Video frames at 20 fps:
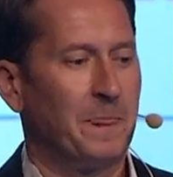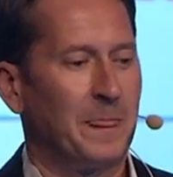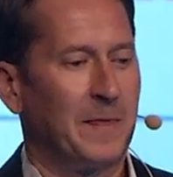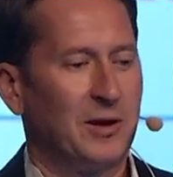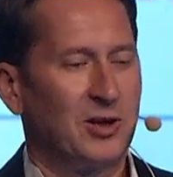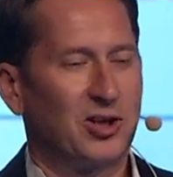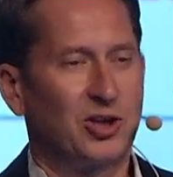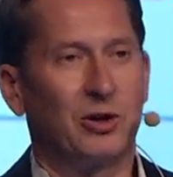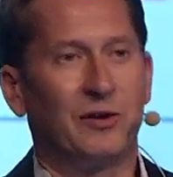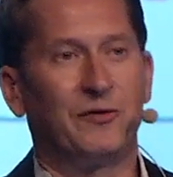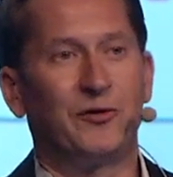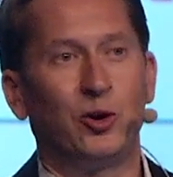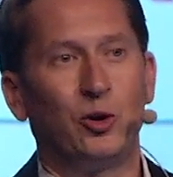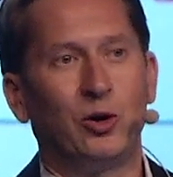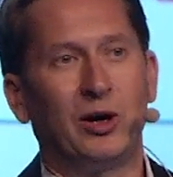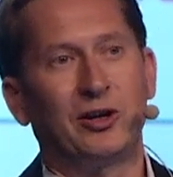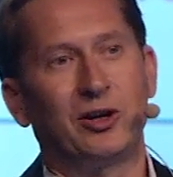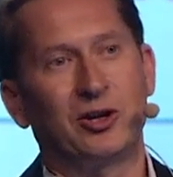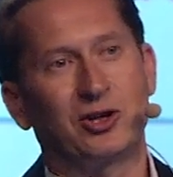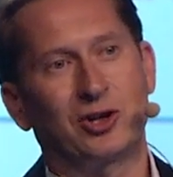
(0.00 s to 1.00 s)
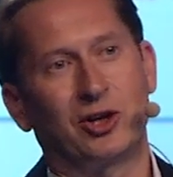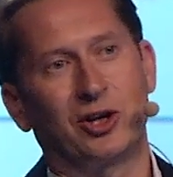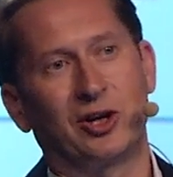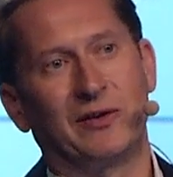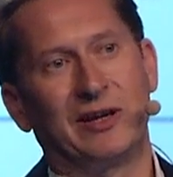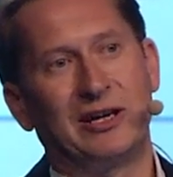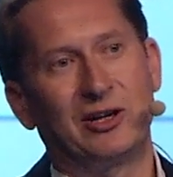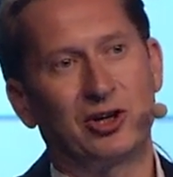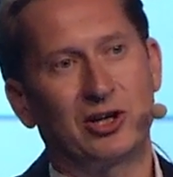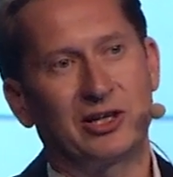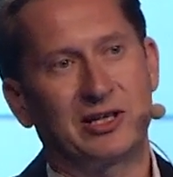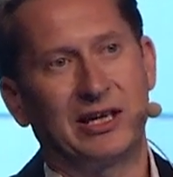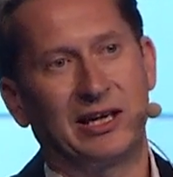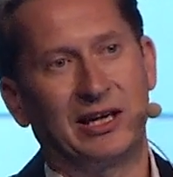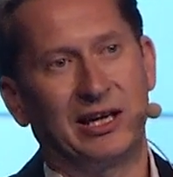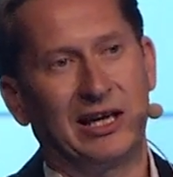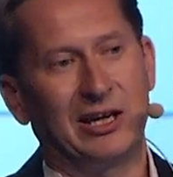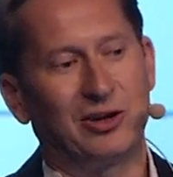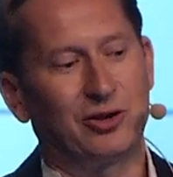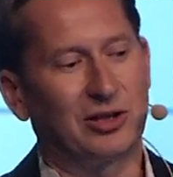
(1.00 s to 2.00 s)
So a few other sort of
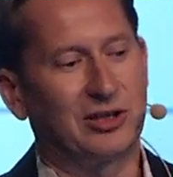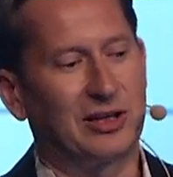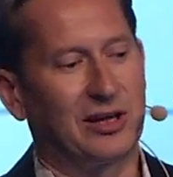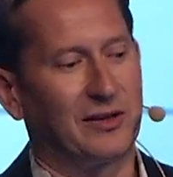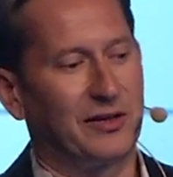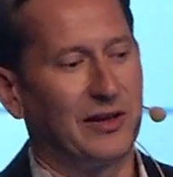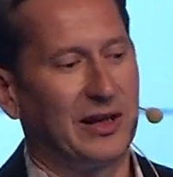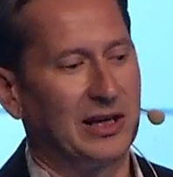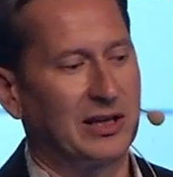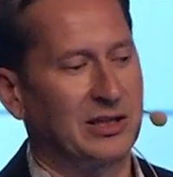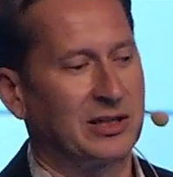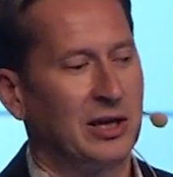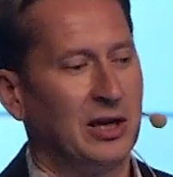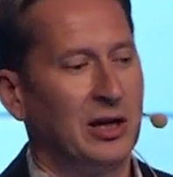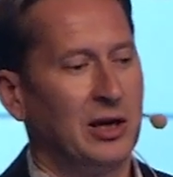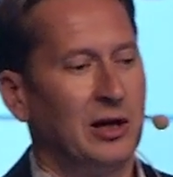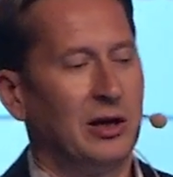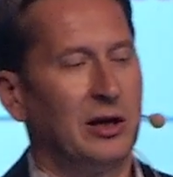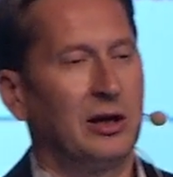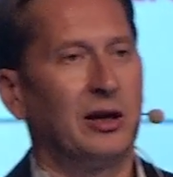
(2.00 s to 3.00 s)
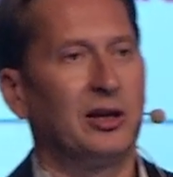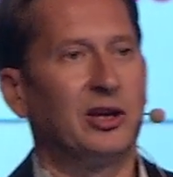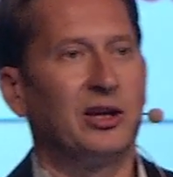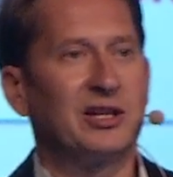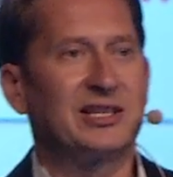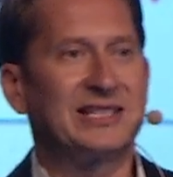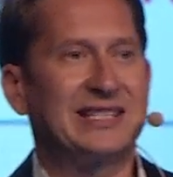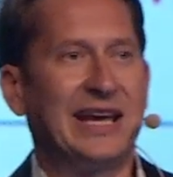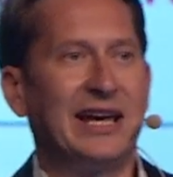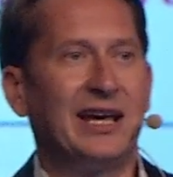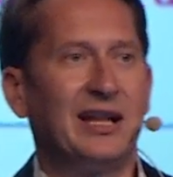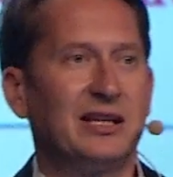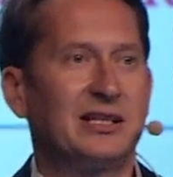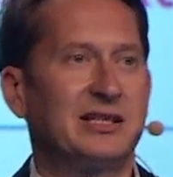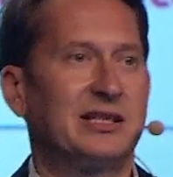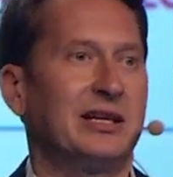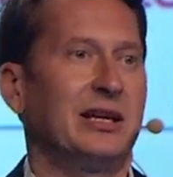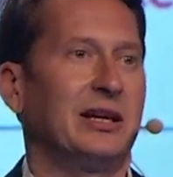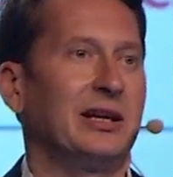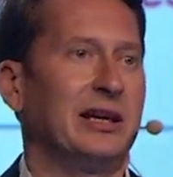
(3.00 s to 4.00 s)
interesting things.
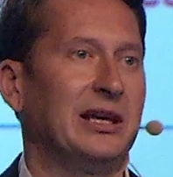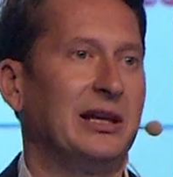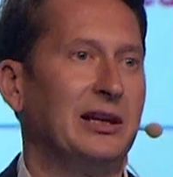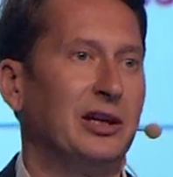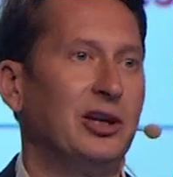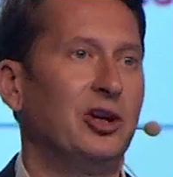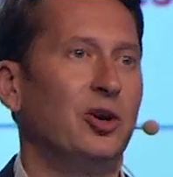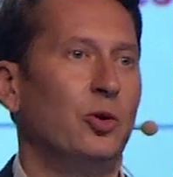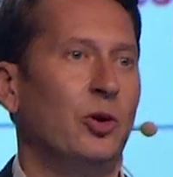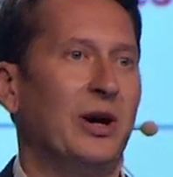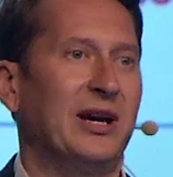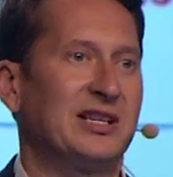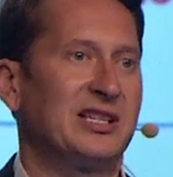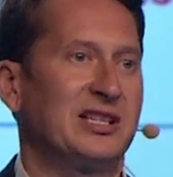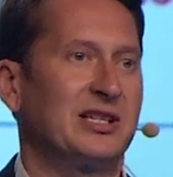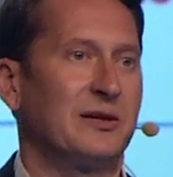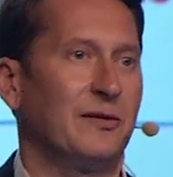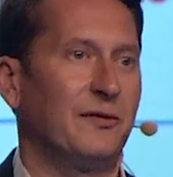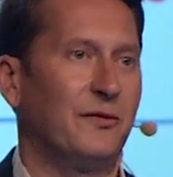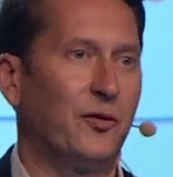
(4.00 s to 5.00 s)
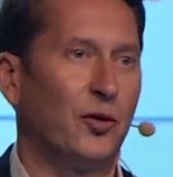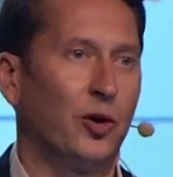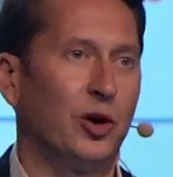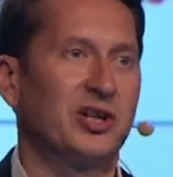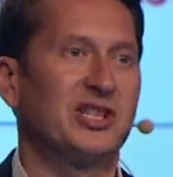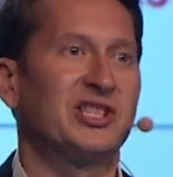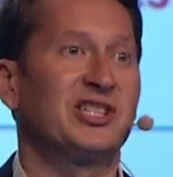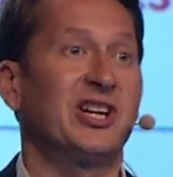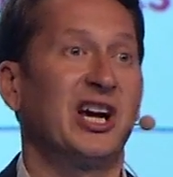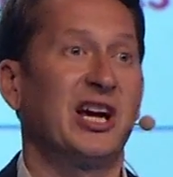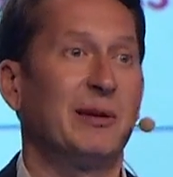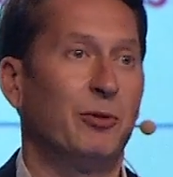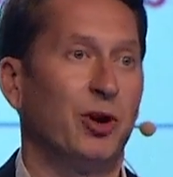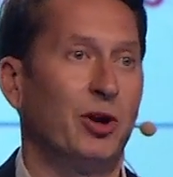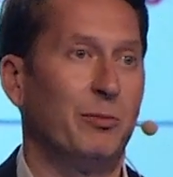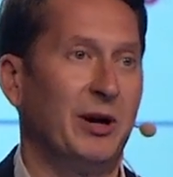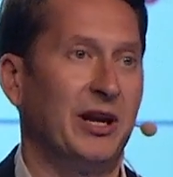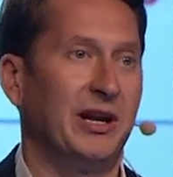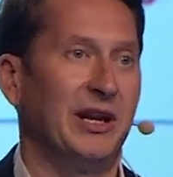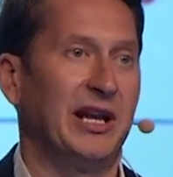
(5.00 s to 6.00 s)
Sales in US for Cyber
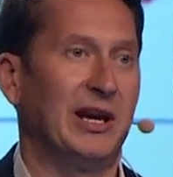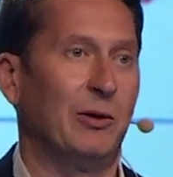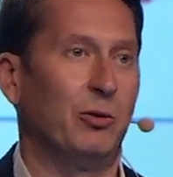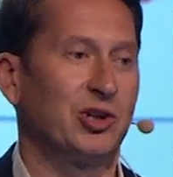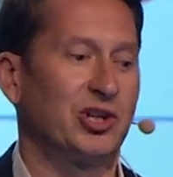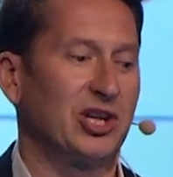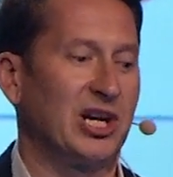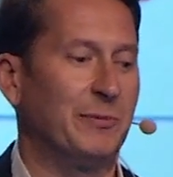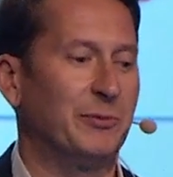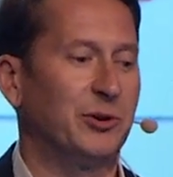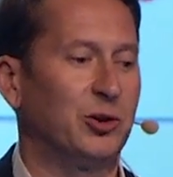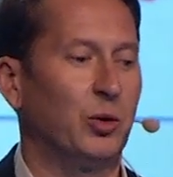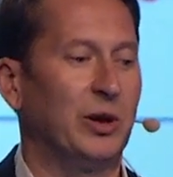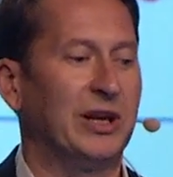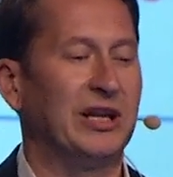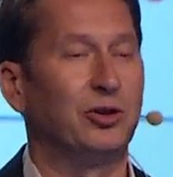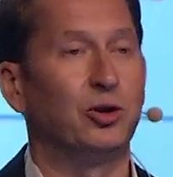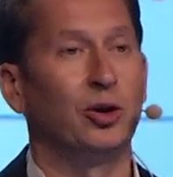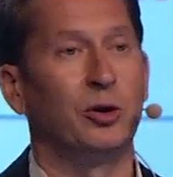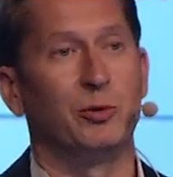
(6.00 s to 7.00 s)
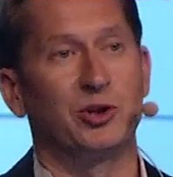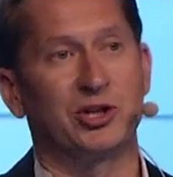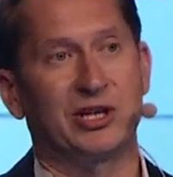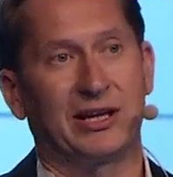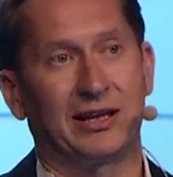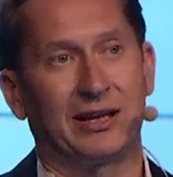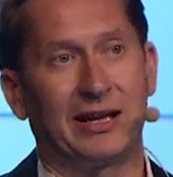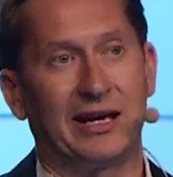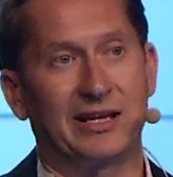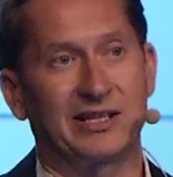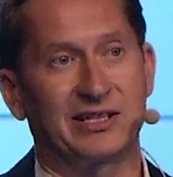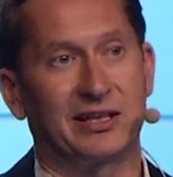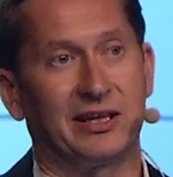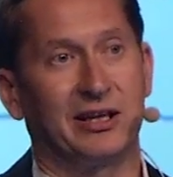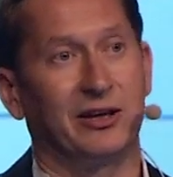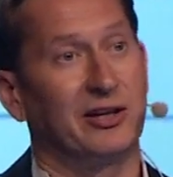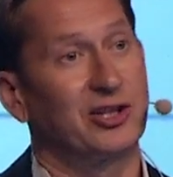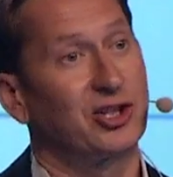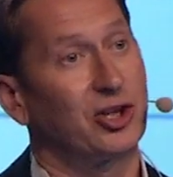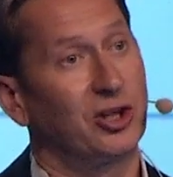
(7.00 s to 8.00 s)
Monday was up 22% last
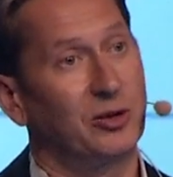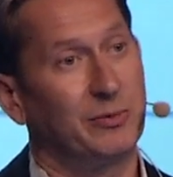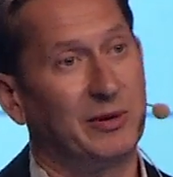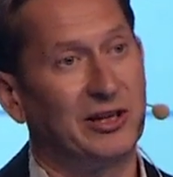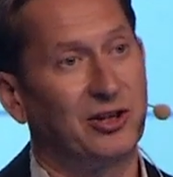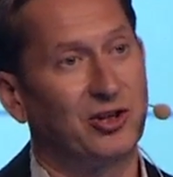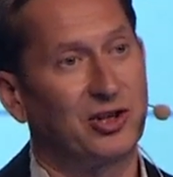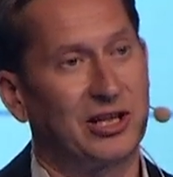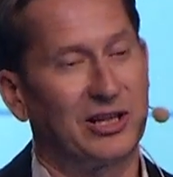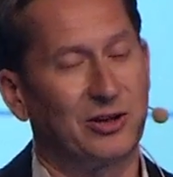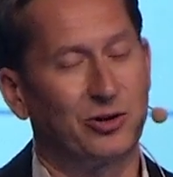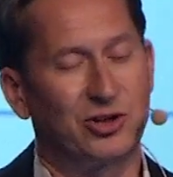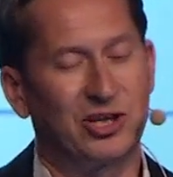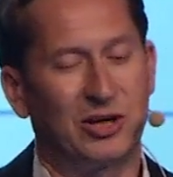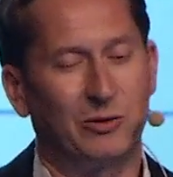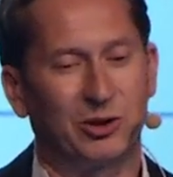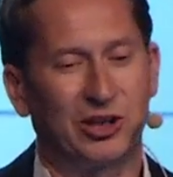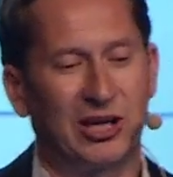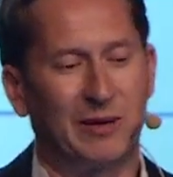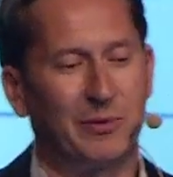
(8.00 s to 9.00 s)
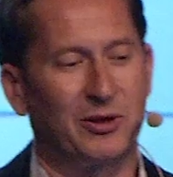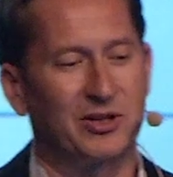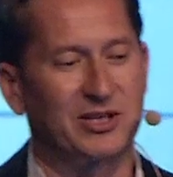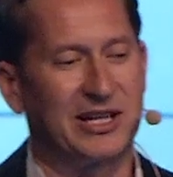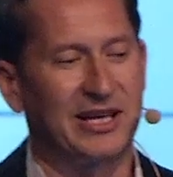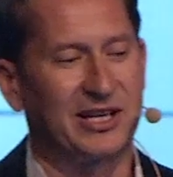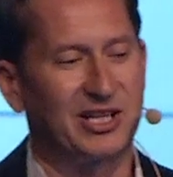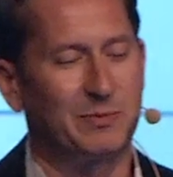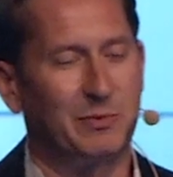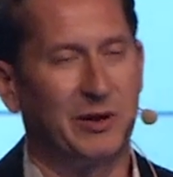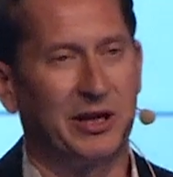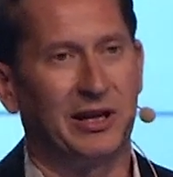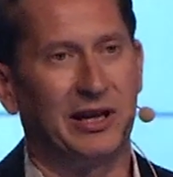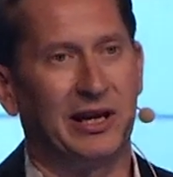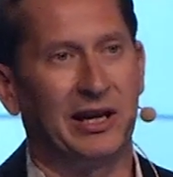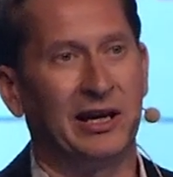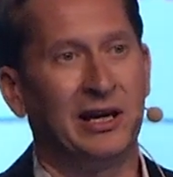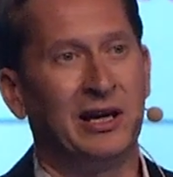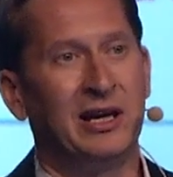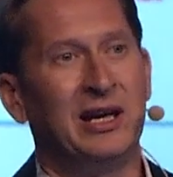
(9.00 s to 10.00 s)
year. It's going to be interesting to see what happens next
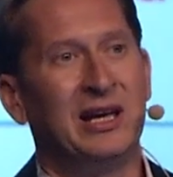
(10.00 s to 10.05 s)
Monday.